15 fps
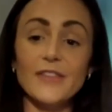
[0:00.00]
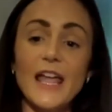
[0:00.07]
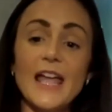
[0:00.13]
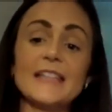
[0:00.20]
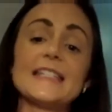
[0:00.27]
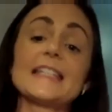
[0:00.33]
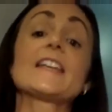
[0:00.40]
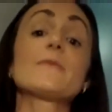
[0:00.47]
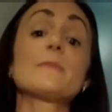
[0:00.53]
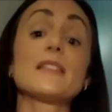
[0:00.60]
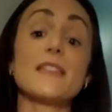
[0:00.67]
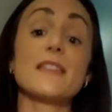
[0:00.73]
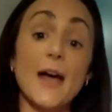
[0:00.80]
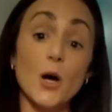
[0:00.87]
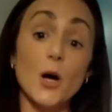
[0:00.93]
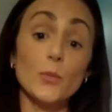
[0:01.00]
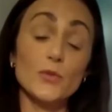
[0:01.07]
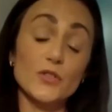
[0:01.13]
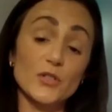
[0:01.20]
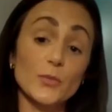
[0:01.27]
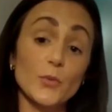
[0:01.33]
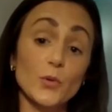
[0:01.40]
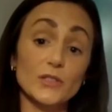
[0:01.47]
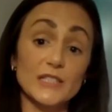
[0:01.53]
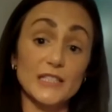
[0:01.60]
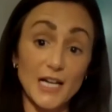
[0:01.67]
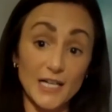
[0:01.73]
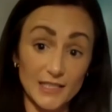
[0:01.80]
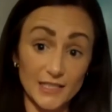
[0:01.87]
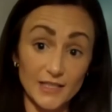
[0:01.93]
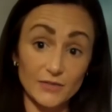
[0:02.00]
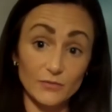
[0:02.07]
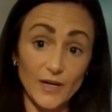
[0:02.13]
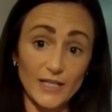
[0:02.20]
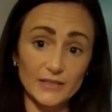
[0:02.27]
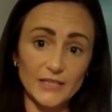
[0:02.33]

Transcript: and to give me the help and the support that I needed, right?